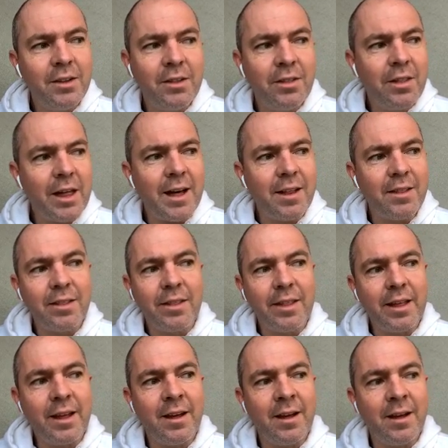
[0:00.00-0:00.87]
that
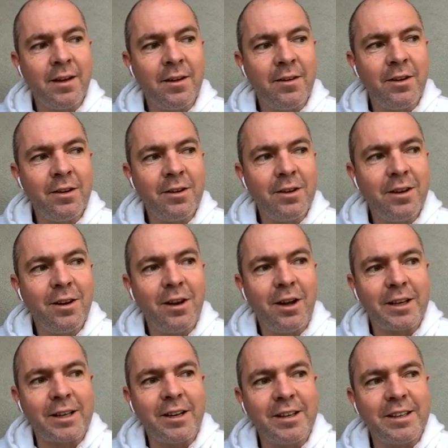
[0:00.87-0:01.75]
there,
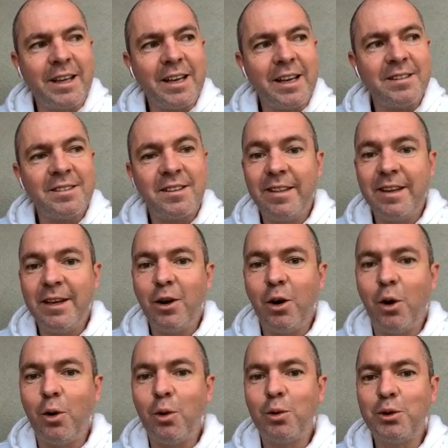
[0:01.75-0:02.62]
like, I guess the
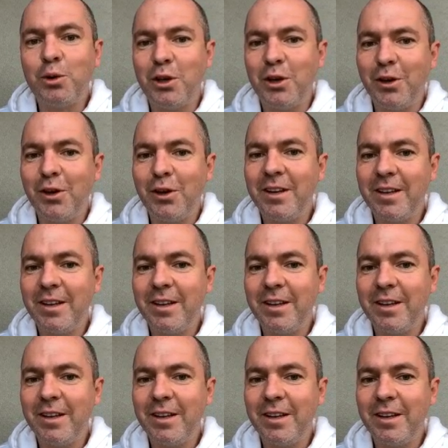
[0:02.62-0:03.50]

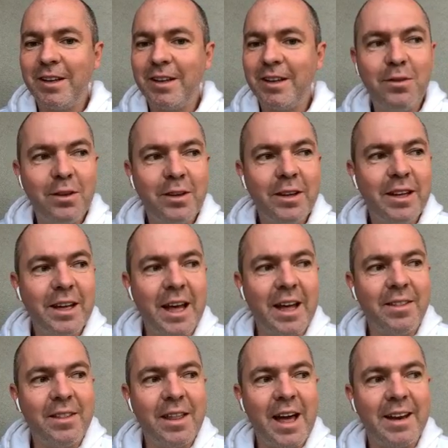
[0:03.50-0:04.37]
alternative,
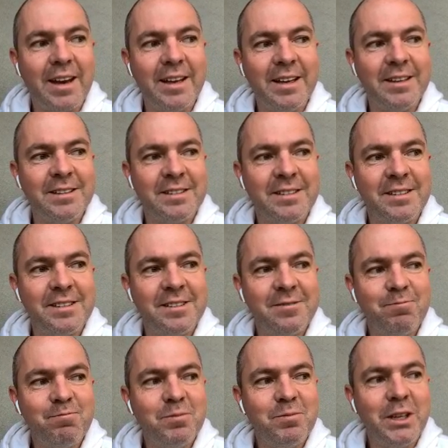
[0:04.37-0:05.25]
and that is,
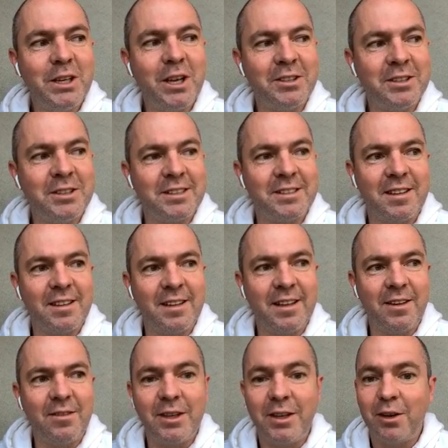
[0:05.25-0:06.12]
just
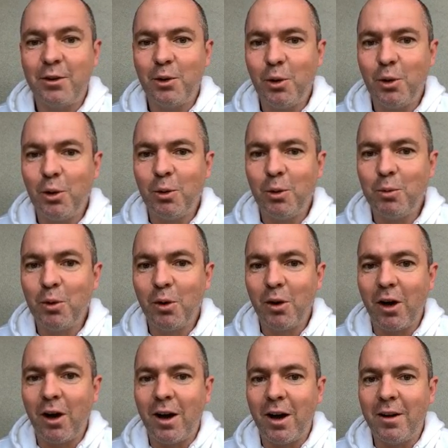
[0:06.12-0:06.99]
living a normal
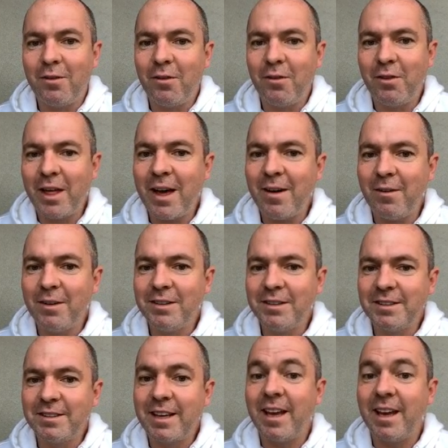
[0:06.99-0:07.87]
life, that
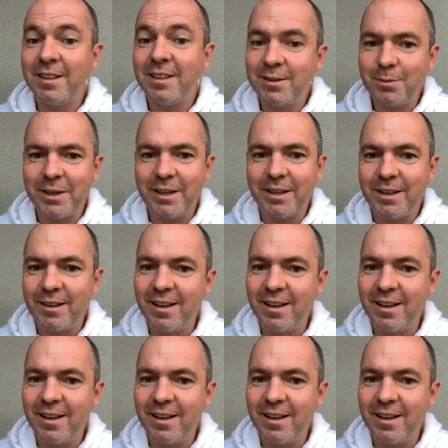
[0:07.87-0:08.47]
scares me.